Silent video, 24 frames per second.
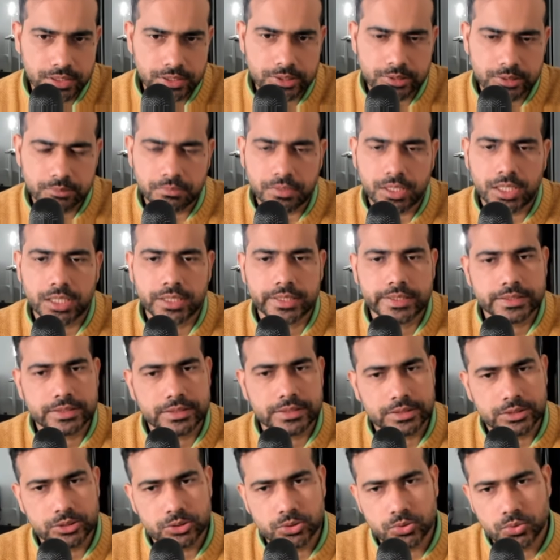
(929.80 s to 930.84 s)

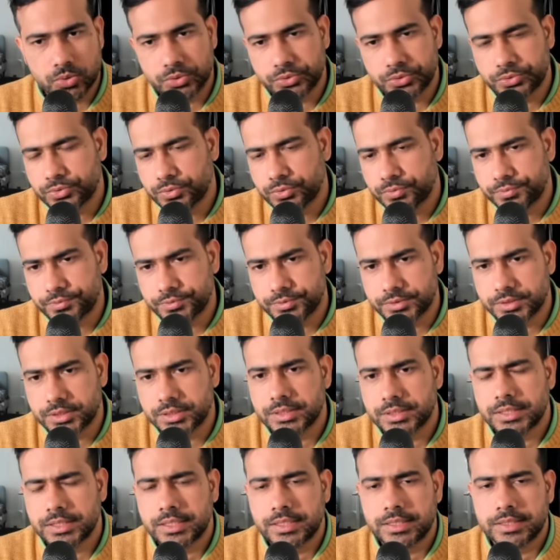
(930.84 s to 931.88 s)
markets and so on and so forth
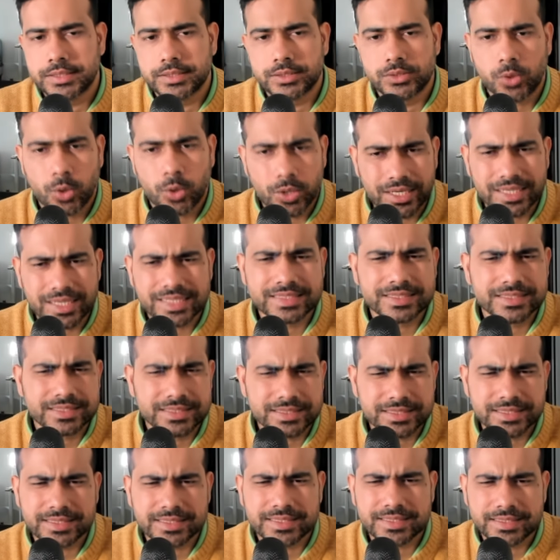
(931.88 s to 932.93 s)
not as
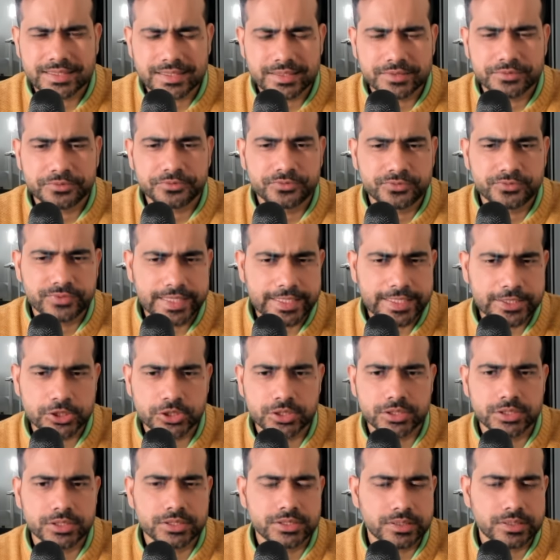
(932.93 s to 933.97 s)
a, a
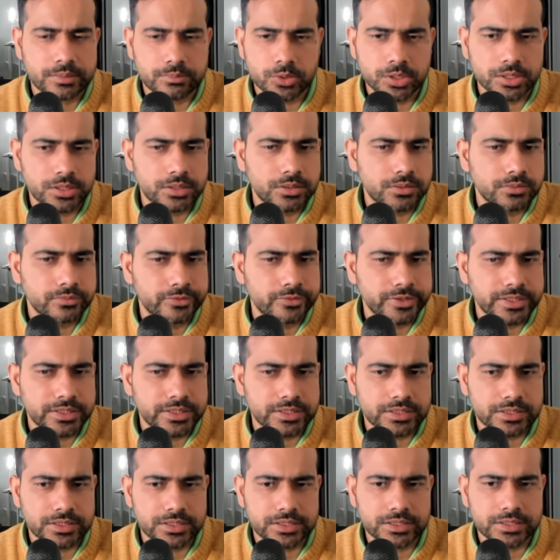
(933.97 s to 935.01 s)
fresher someone who
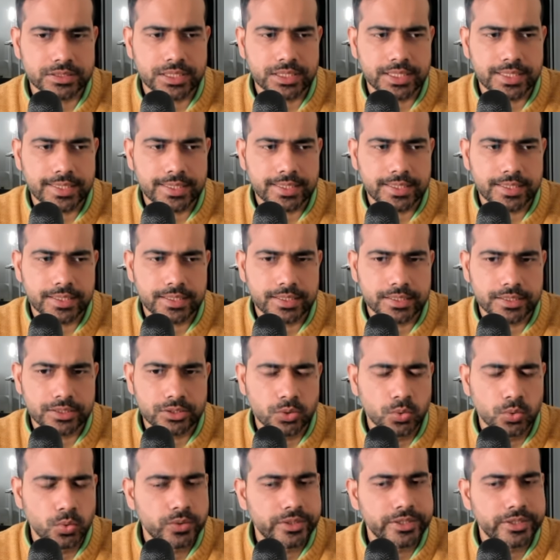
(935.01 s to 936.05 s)
is uh, you
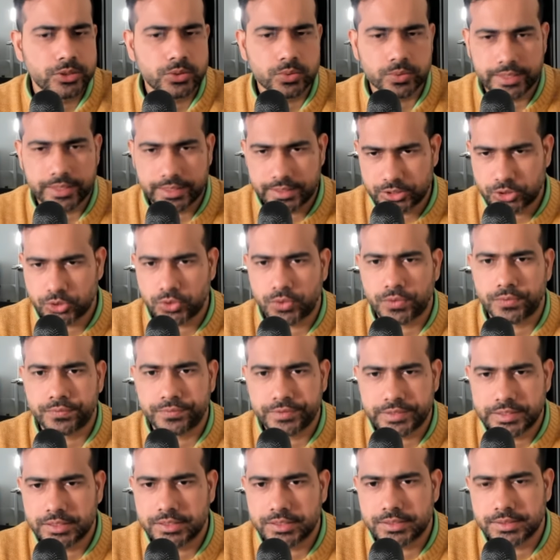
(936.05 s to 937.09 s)
know looking to get a job
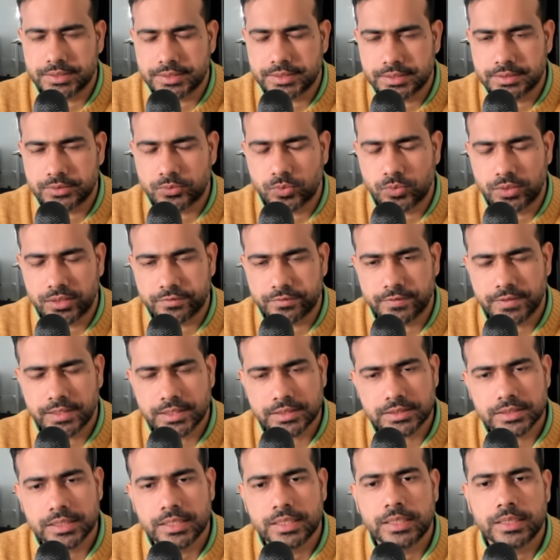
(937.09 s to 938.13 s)
in in quant
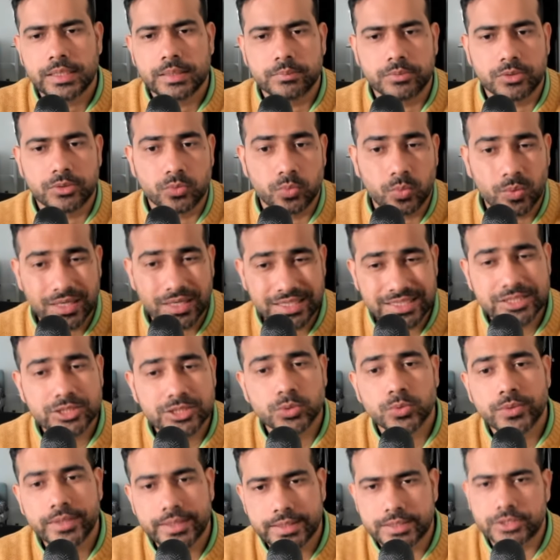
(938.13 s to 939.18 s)
finance but once
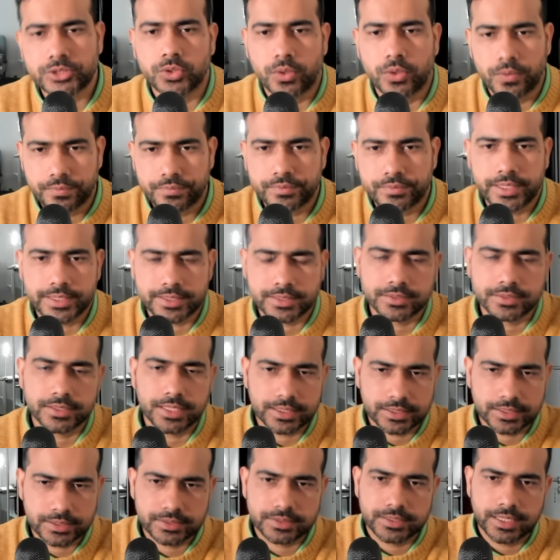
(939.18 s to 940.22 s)
you get a job i think
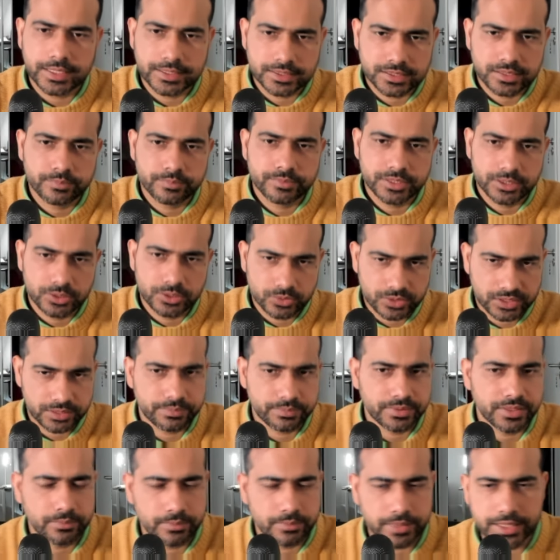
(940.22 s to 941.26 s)
that that's something to
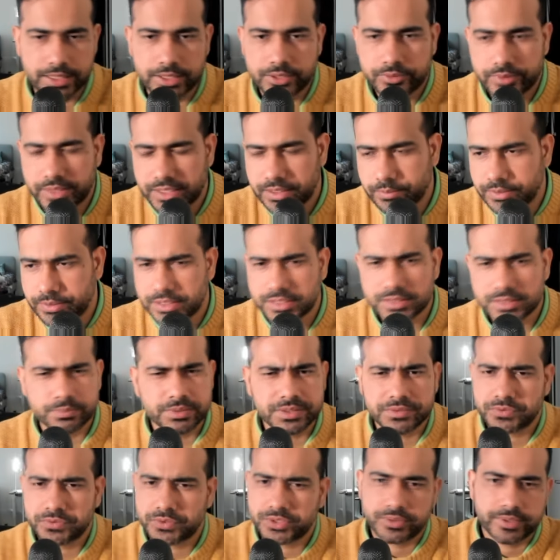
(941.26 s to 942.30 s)
keep in mind right because
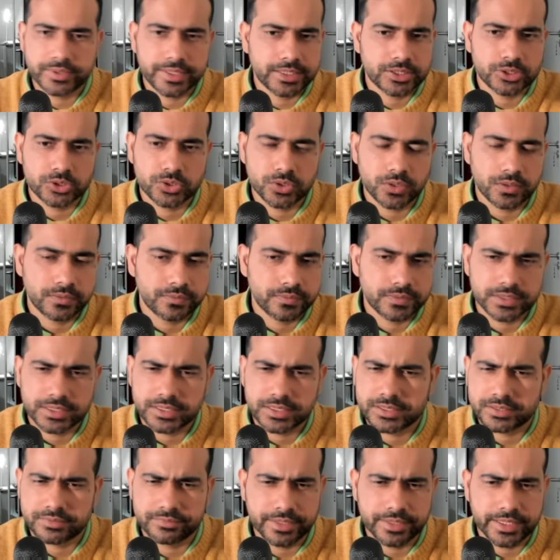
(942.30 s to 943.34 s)
before you get a job
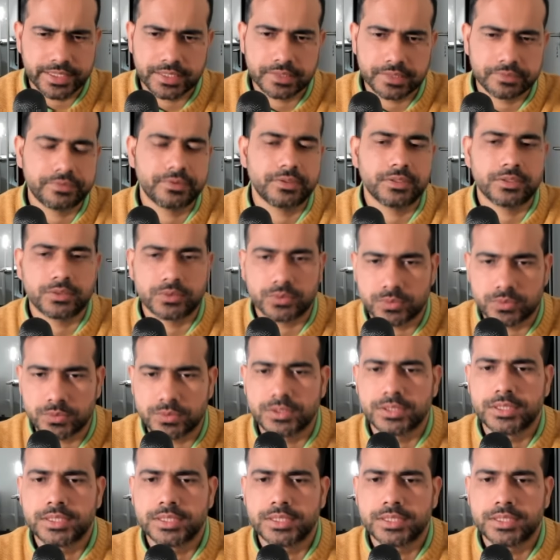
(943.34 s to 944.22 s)
it's very difficult to